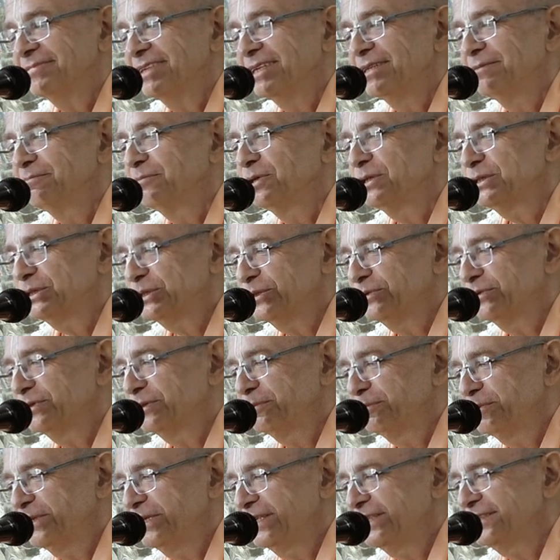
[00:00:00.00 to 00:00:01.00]
in most of the
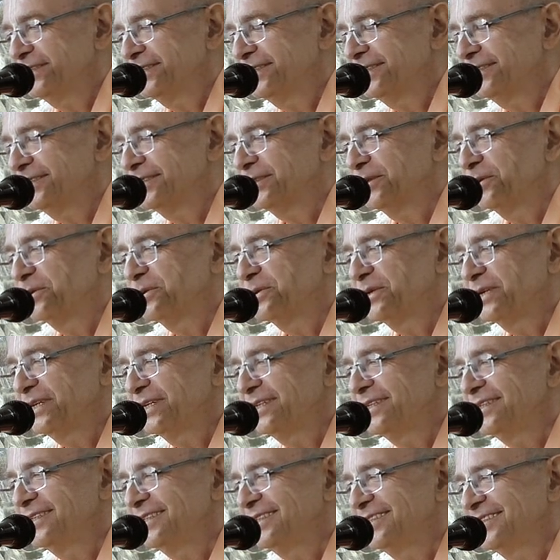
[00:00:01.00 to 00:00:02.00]
places
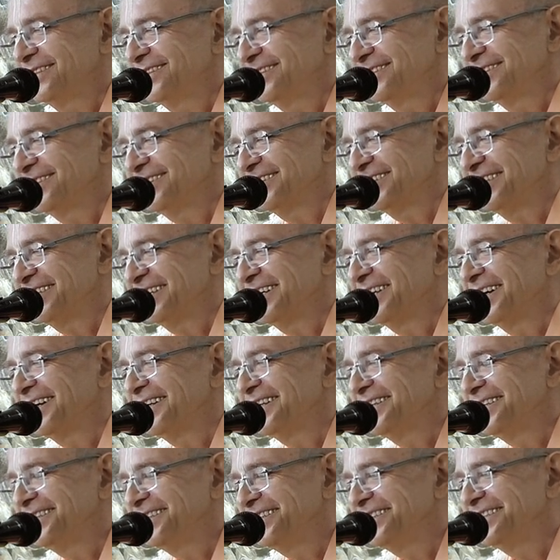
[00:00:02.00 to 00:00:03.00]
already
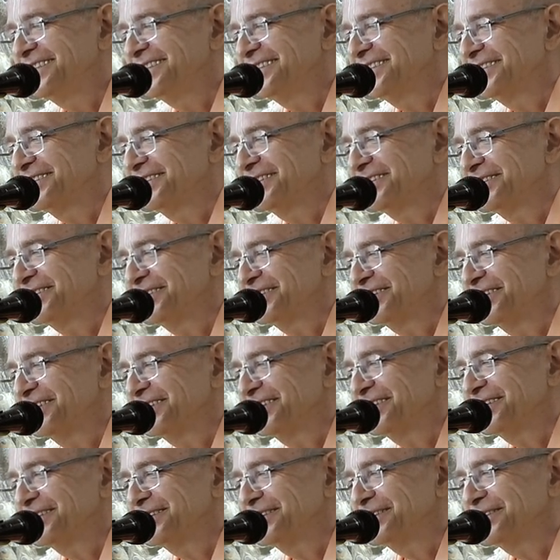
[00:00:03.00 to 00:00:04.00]
Kali
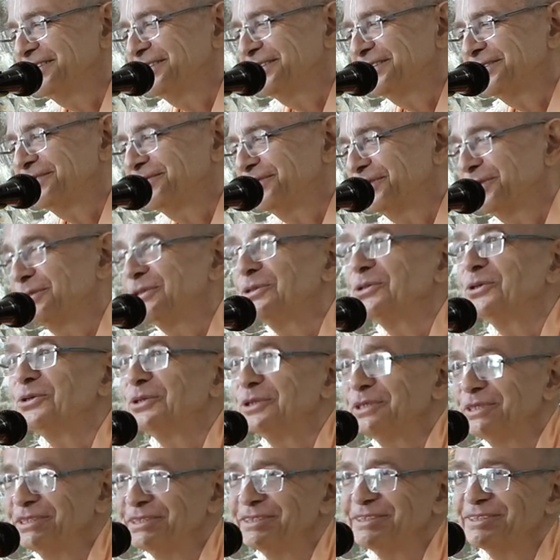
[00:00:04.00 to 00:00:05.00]
is
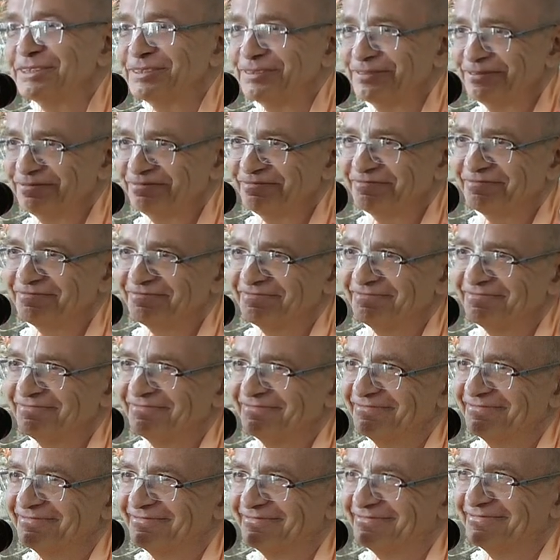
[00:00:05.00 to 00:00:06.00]
victorious.
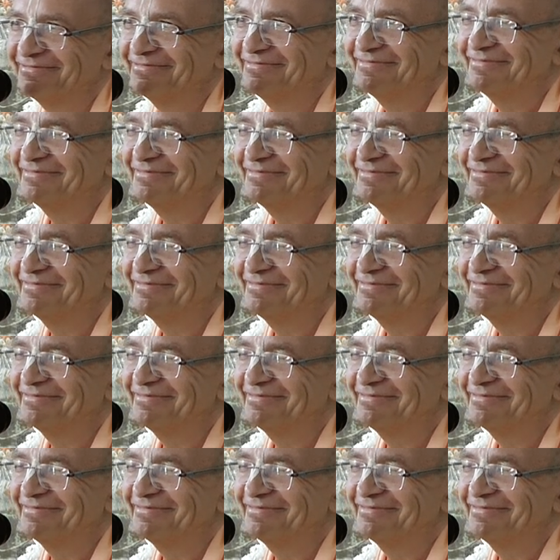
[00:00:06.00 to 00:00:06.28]
Hmm.